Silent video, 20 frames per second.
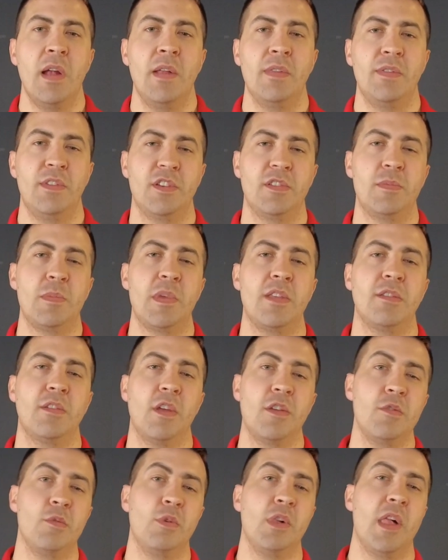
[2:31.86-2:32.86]
This means that
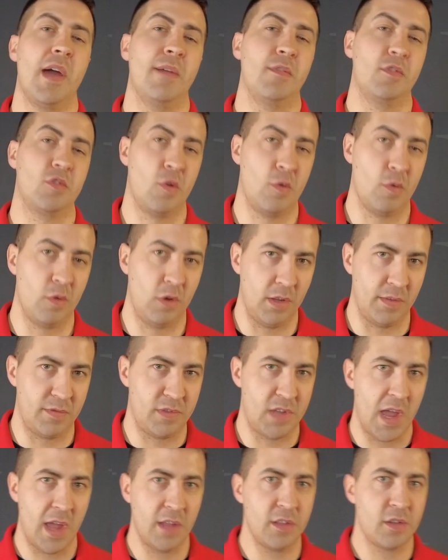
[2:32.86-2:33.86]
you will have a total of
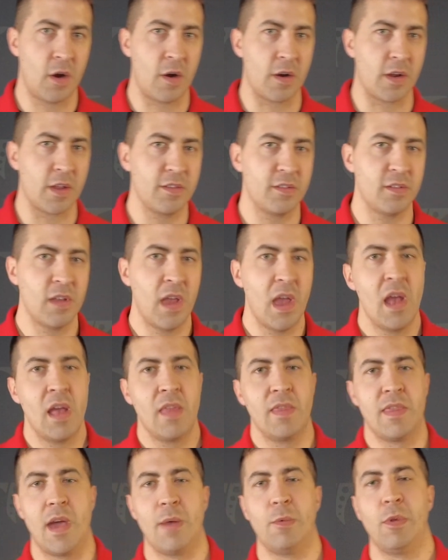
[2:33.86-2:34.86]
10 targets
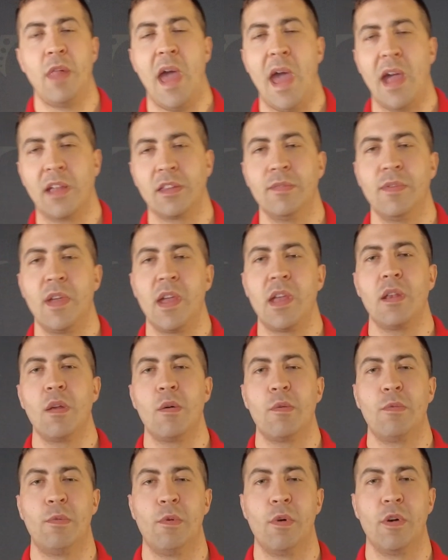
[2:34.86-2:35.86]
that will activate
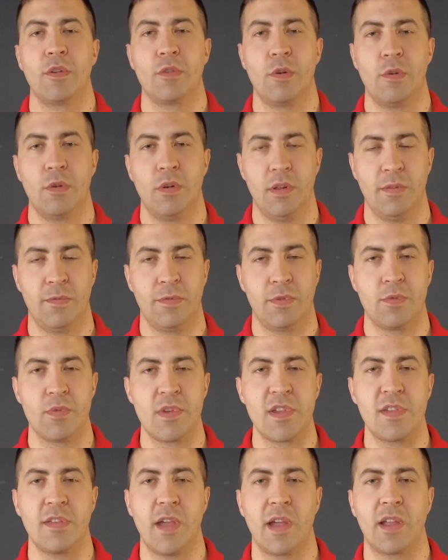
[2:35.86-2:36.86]
for a total of 3
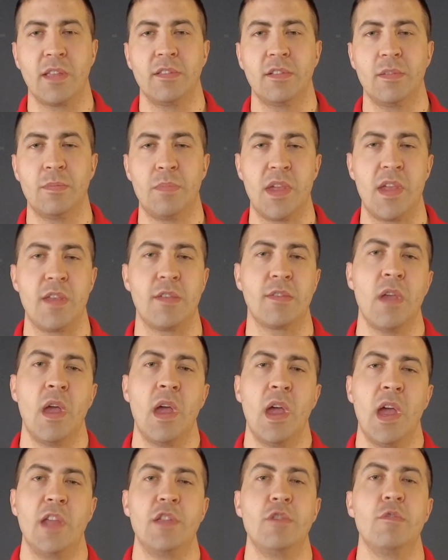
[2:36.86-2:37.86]
seconds apiece,
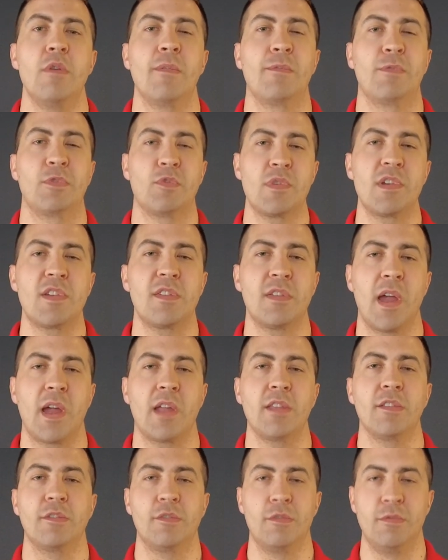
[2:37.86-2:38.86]
and you have 3
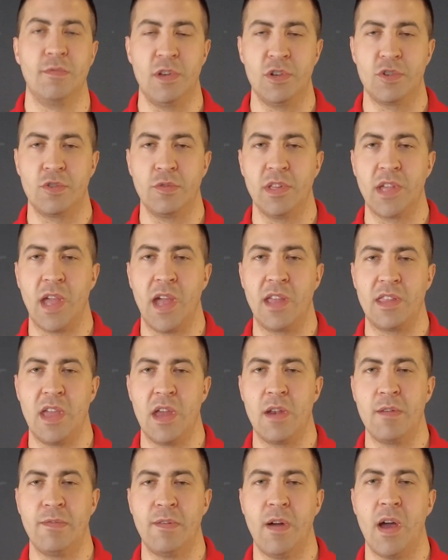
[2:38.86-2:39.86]
seconds to visually
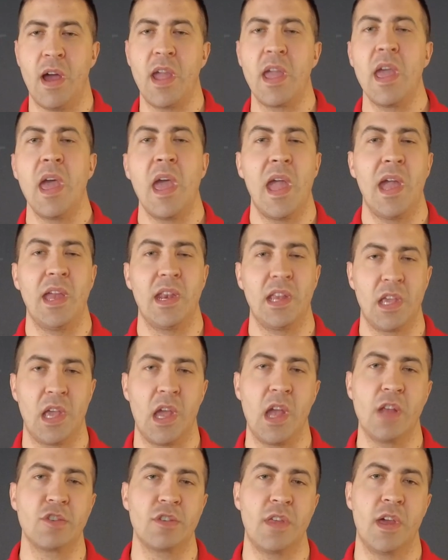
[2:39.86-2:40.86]
identify and
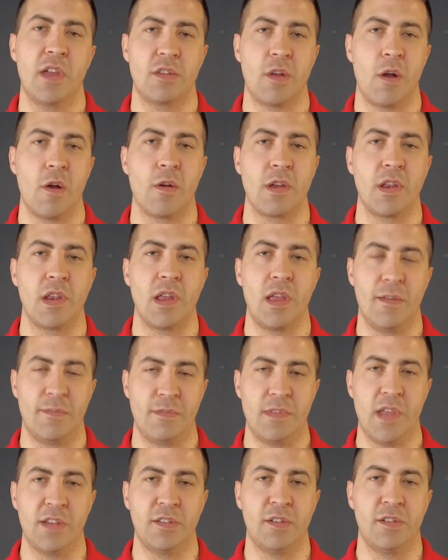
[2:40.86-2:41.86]
engage that target if
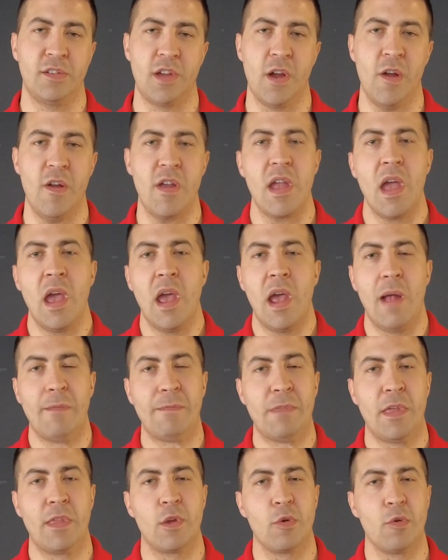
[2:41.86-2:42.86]
necessary, and
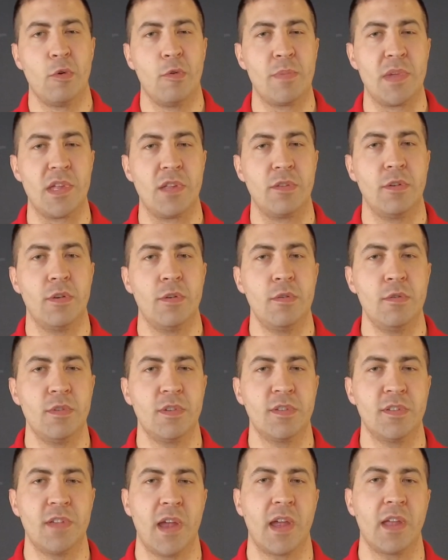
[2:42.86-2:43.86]
then there will be 2
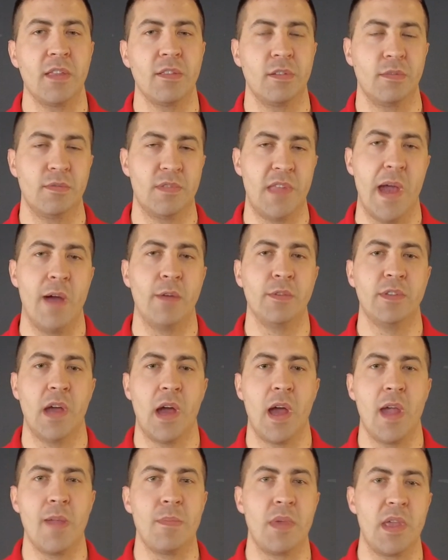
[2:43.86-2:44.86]
seconds of
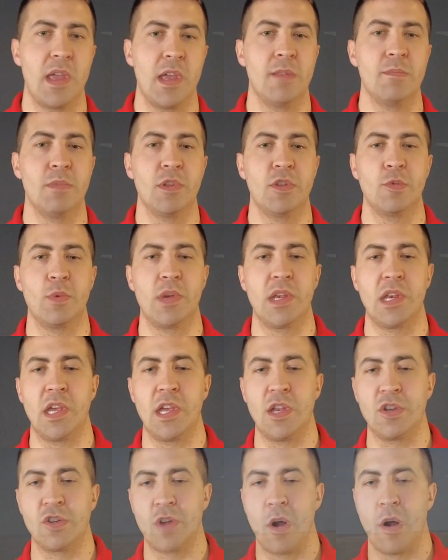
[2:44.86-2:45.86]
downtime in between
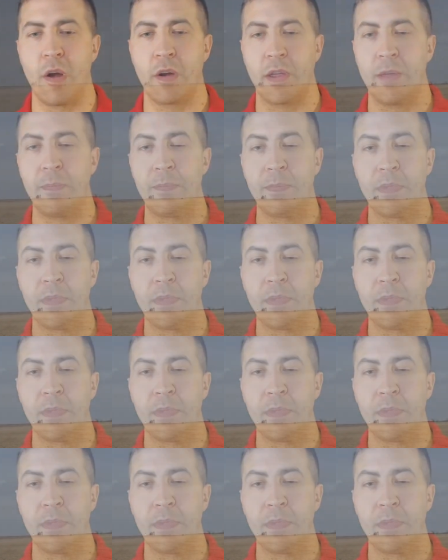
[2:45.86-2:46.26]
each target.